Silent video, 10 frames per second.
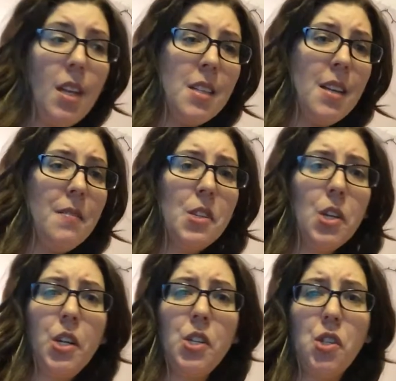because I've
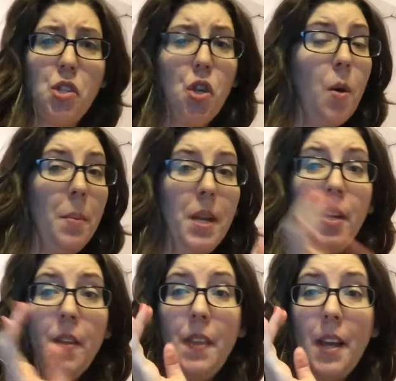just heard so many
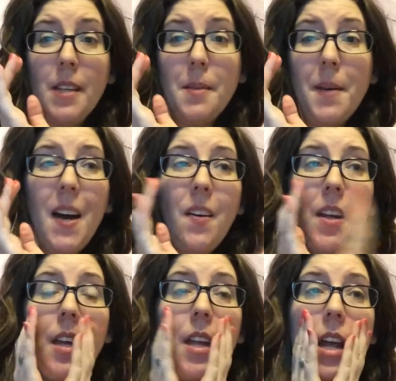good things about
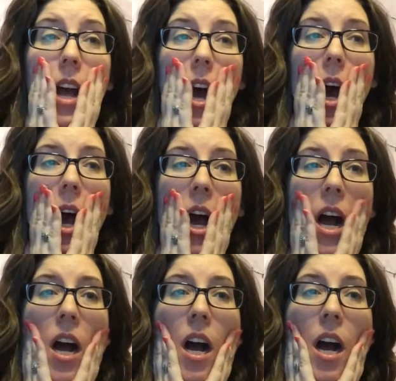it.
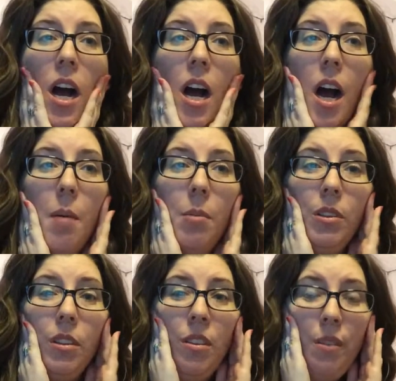Uh, I'm a
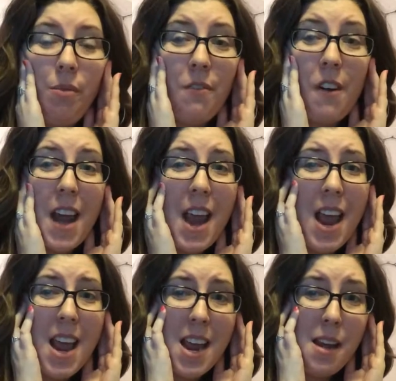little
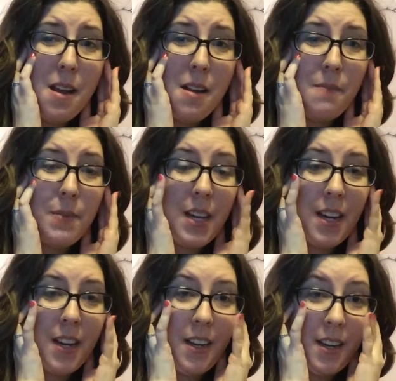afraid
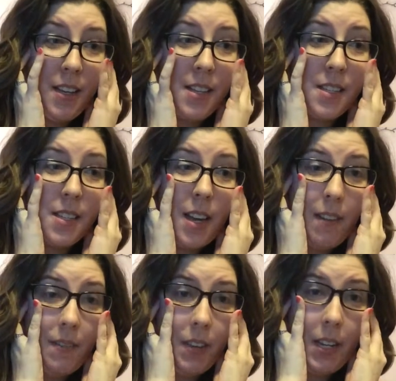because
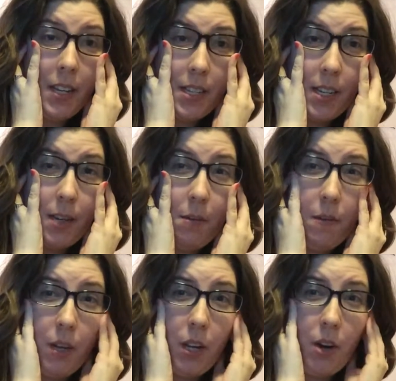I feel like it's gonna be
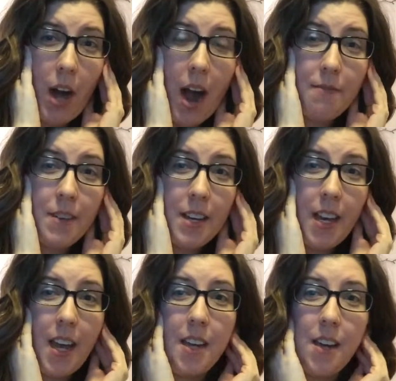really graphic
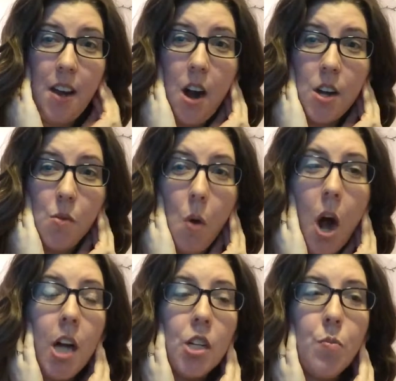and hard to
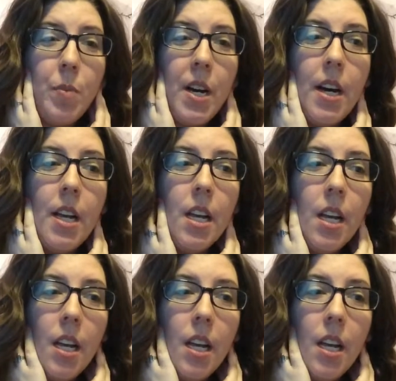watch, but